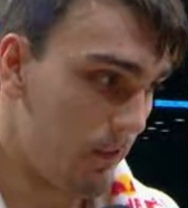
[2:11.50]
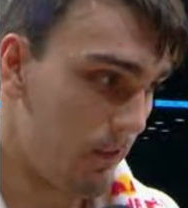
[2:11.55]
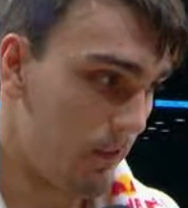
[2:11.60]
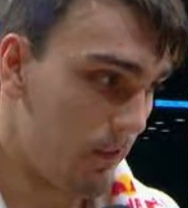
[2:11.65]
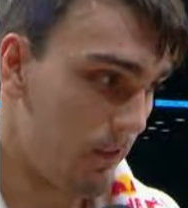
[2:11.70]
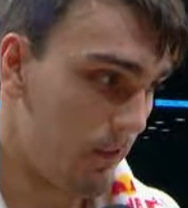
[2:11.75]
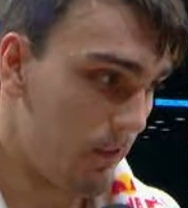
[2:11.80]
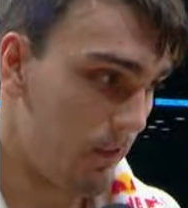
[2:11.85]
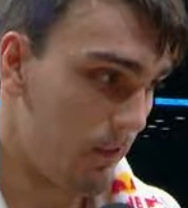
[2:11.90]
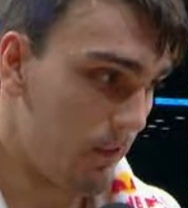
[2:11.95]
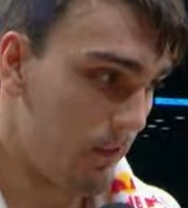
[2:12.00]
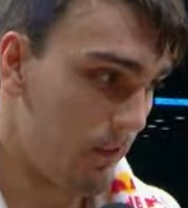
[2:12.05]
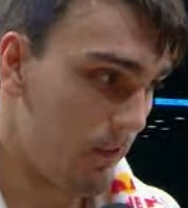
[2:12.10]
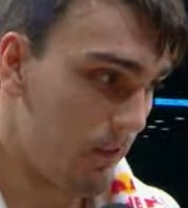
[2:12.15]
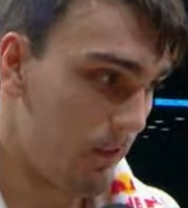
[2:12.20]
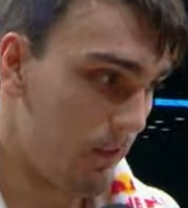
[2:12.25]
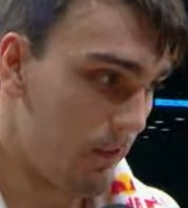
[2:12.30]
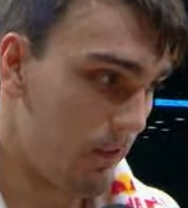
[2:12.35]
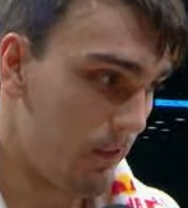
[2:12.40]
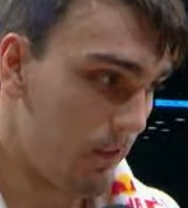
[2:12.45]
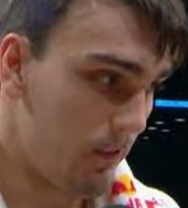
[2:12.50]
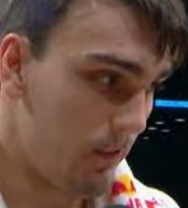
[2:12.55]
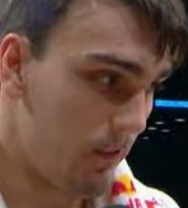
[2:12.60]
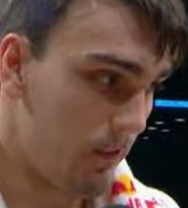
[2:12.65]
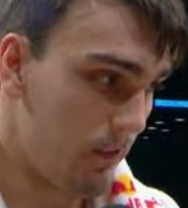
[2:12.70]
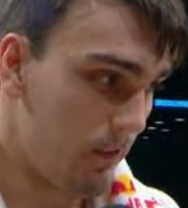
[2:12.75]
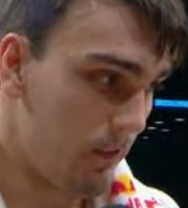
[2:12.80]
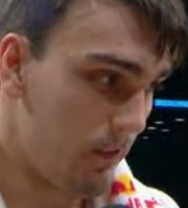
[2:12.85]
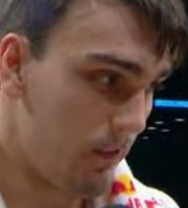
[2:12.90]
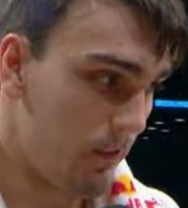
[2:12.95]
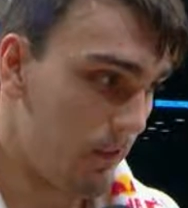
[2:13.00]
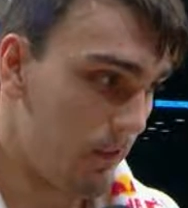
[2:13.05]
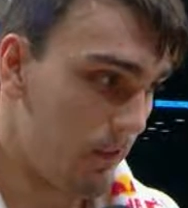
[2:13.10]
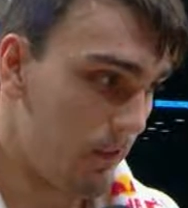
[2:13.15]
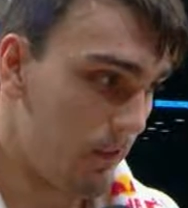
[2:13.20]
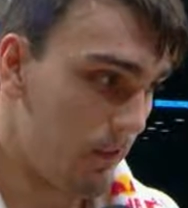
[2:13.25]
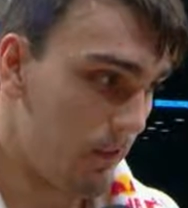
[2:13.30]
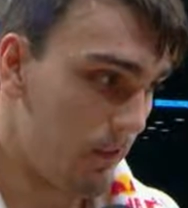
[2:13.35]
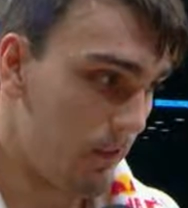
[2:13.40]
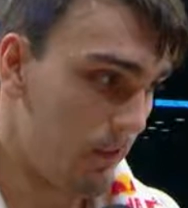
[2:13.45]

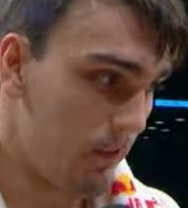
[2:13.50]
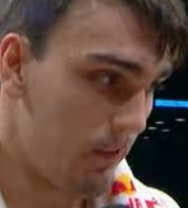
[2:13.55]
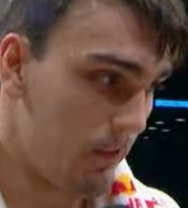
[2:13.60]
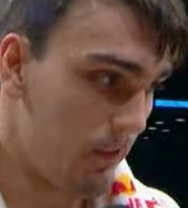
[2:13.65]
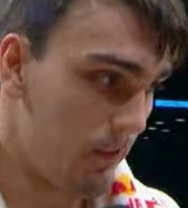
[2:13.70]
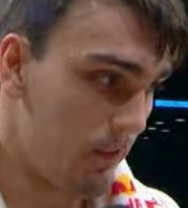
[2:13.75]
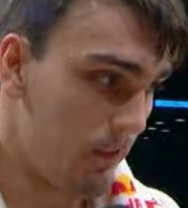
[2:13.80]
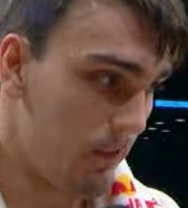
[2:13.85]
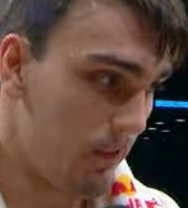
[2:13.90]
No one is speaking in this clip.